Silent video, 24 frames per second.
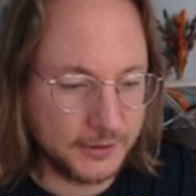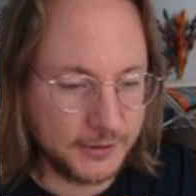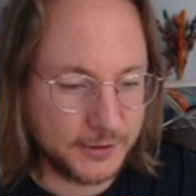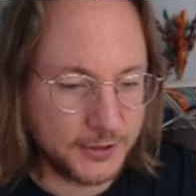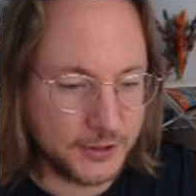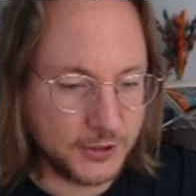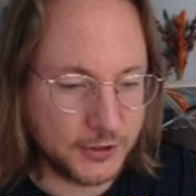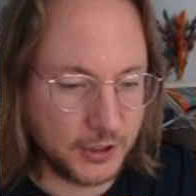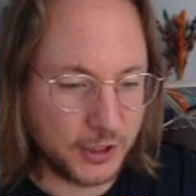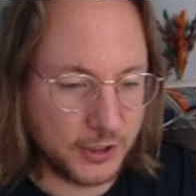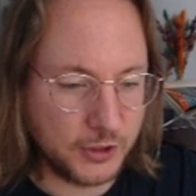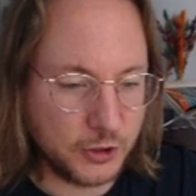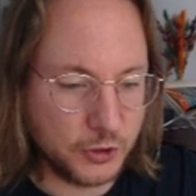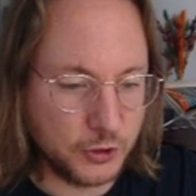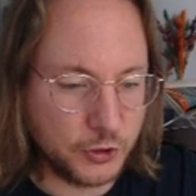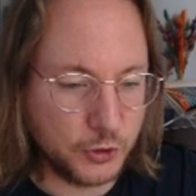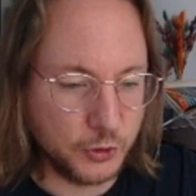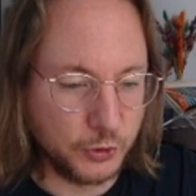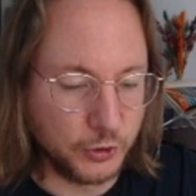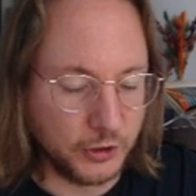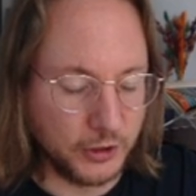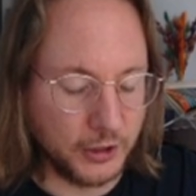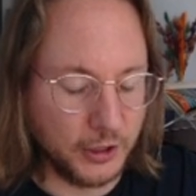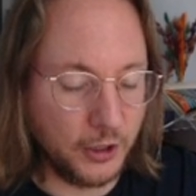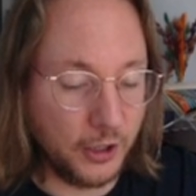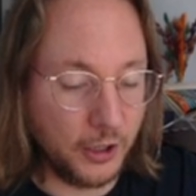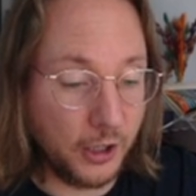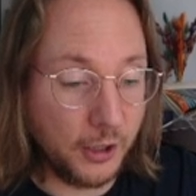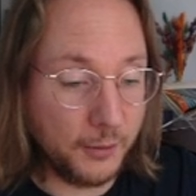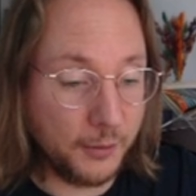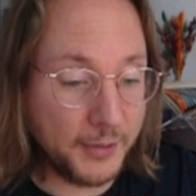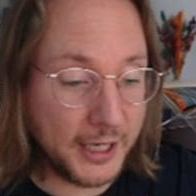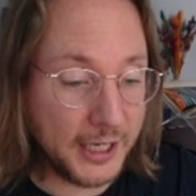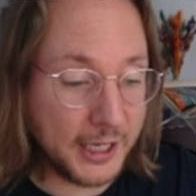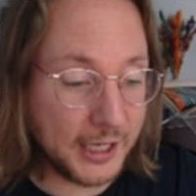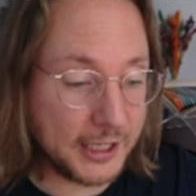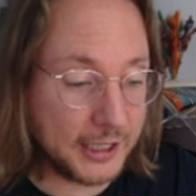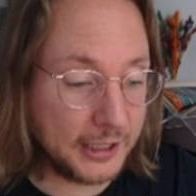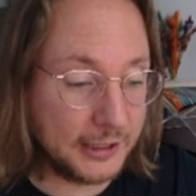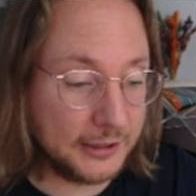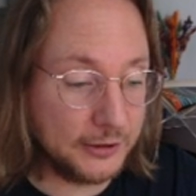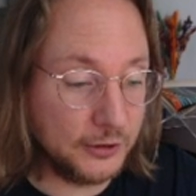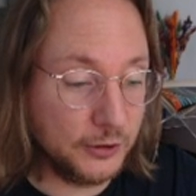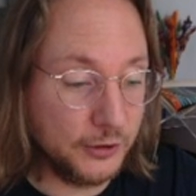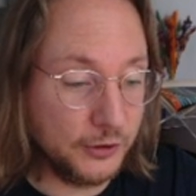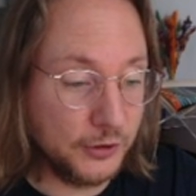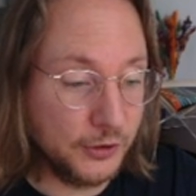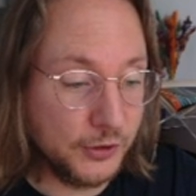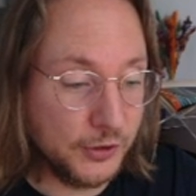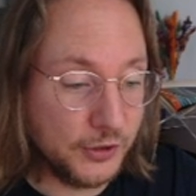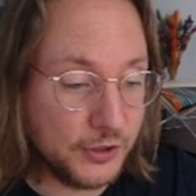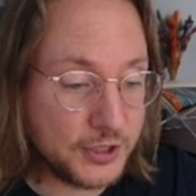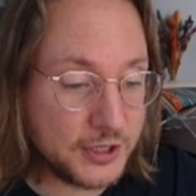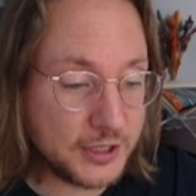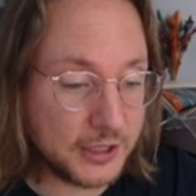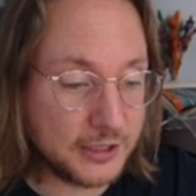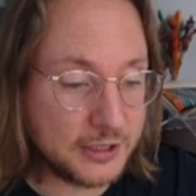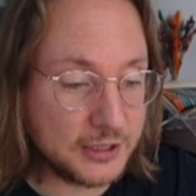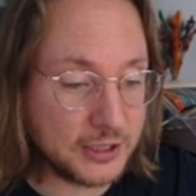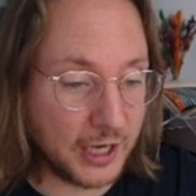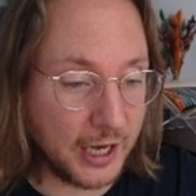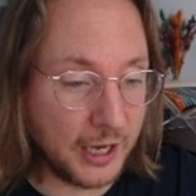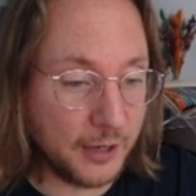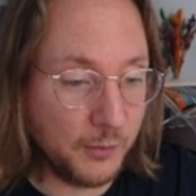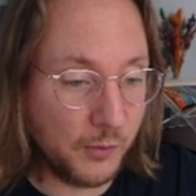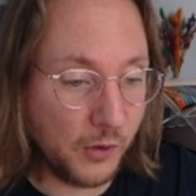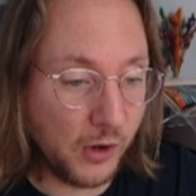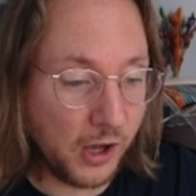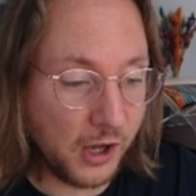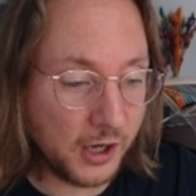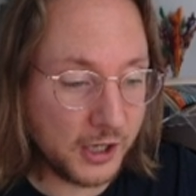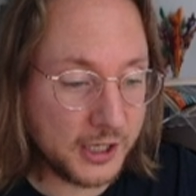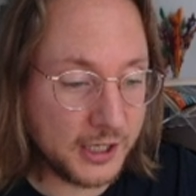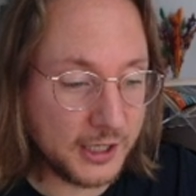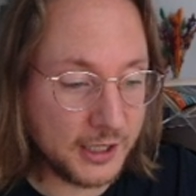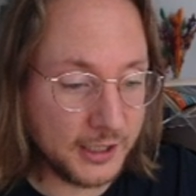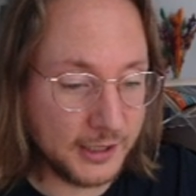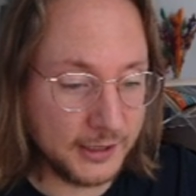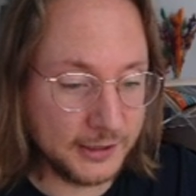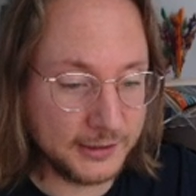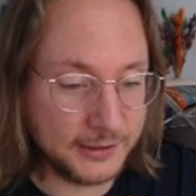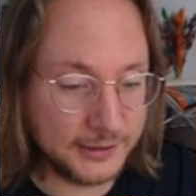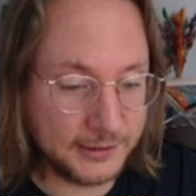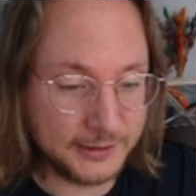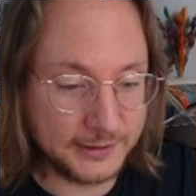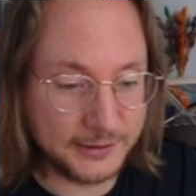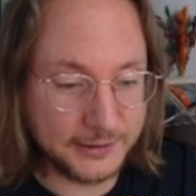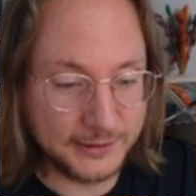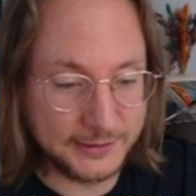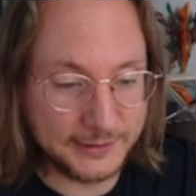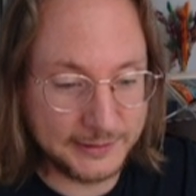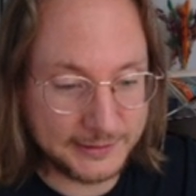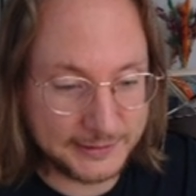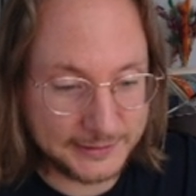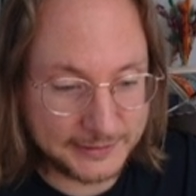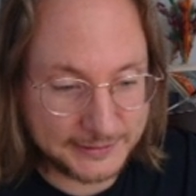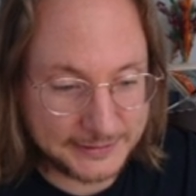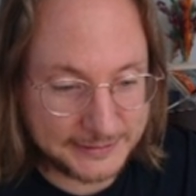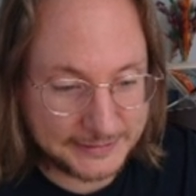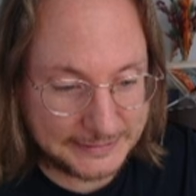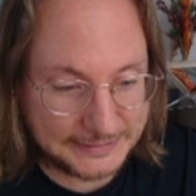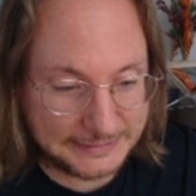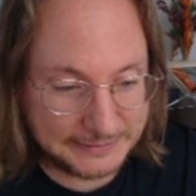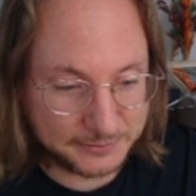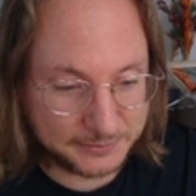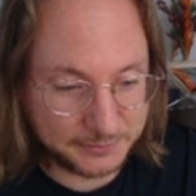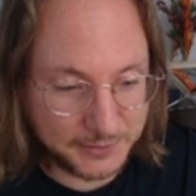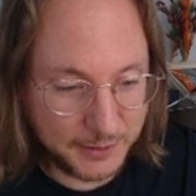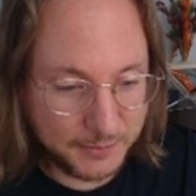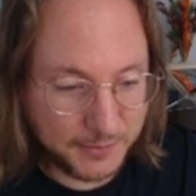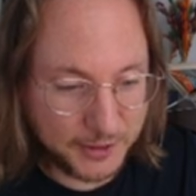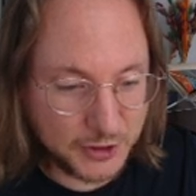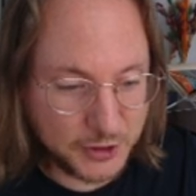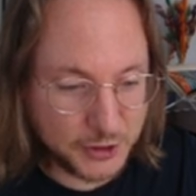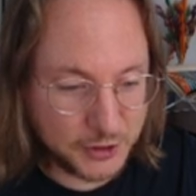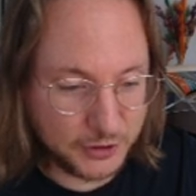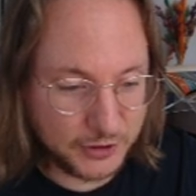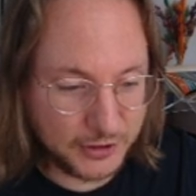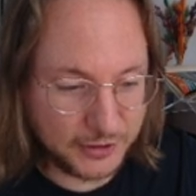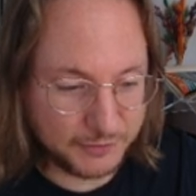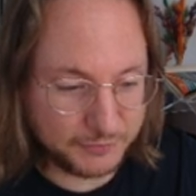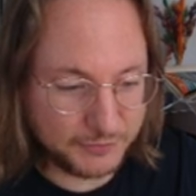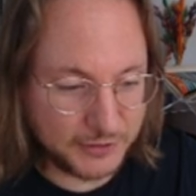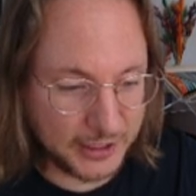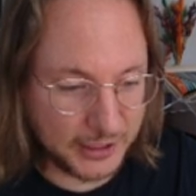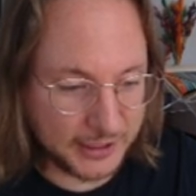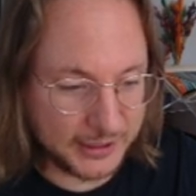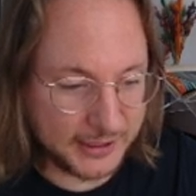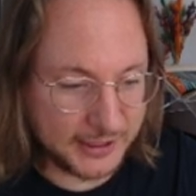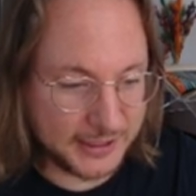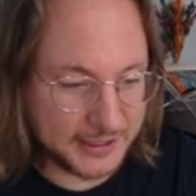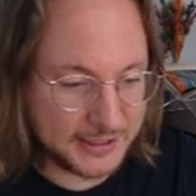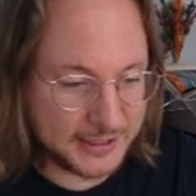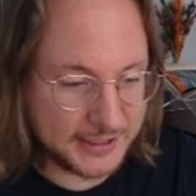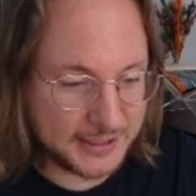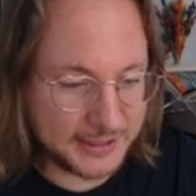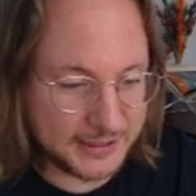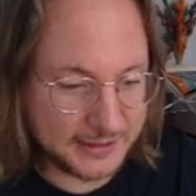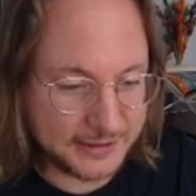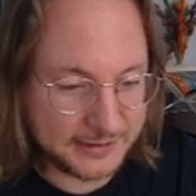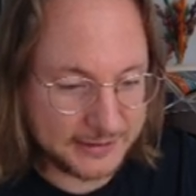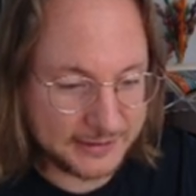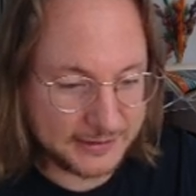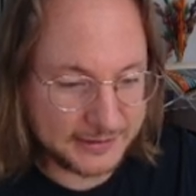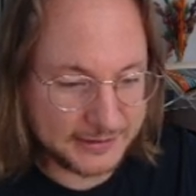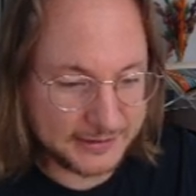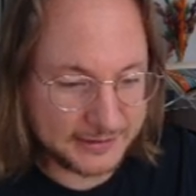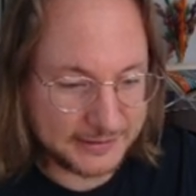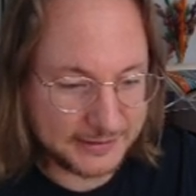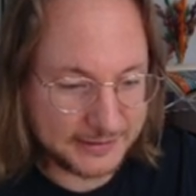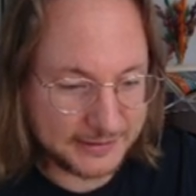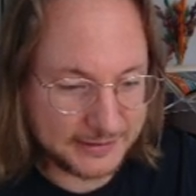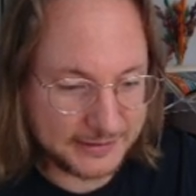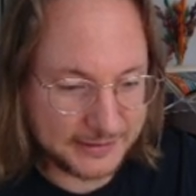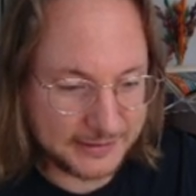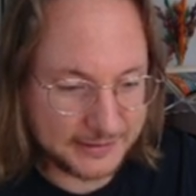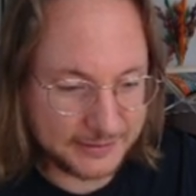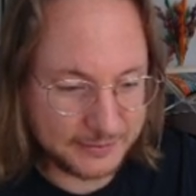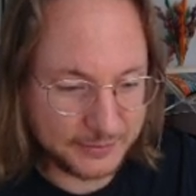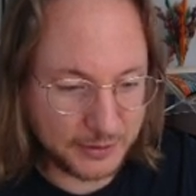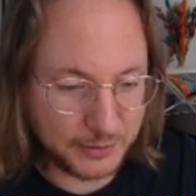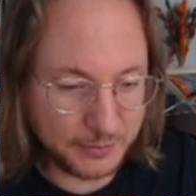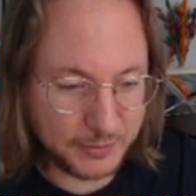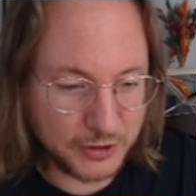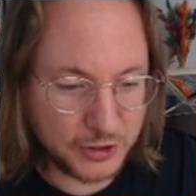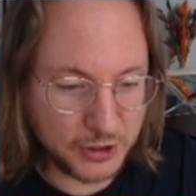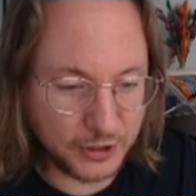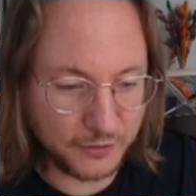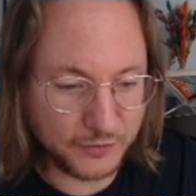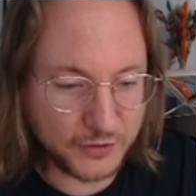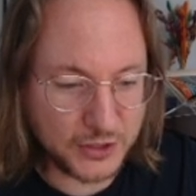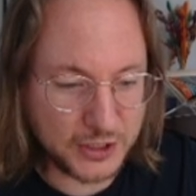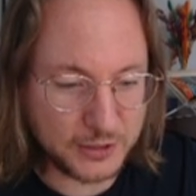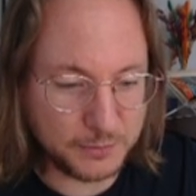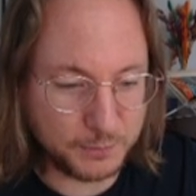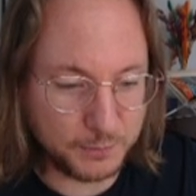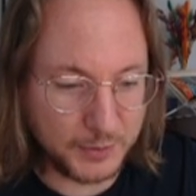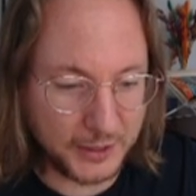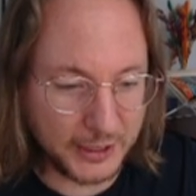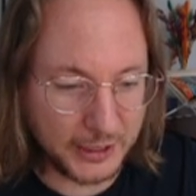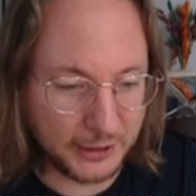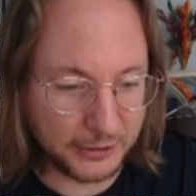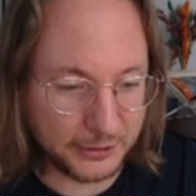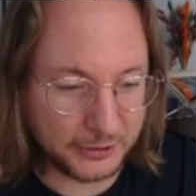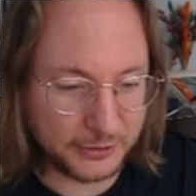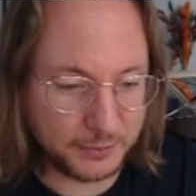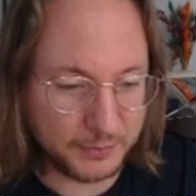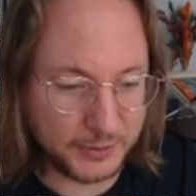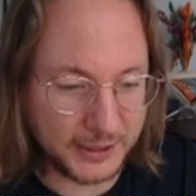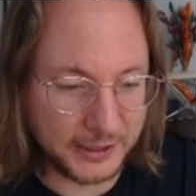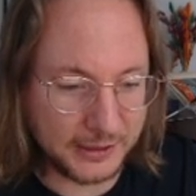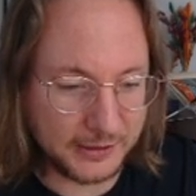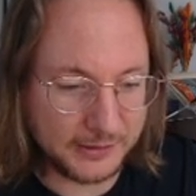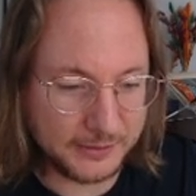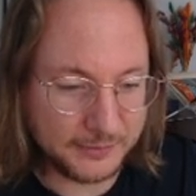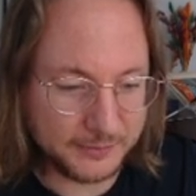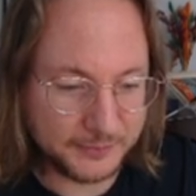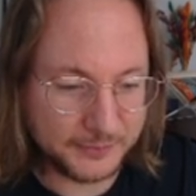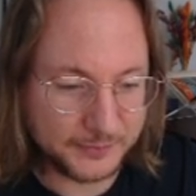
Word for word: Start the duel. Oh man, I can lose a time walk here? Maybe I shouldn't have done this. Maybe I should have just built, but.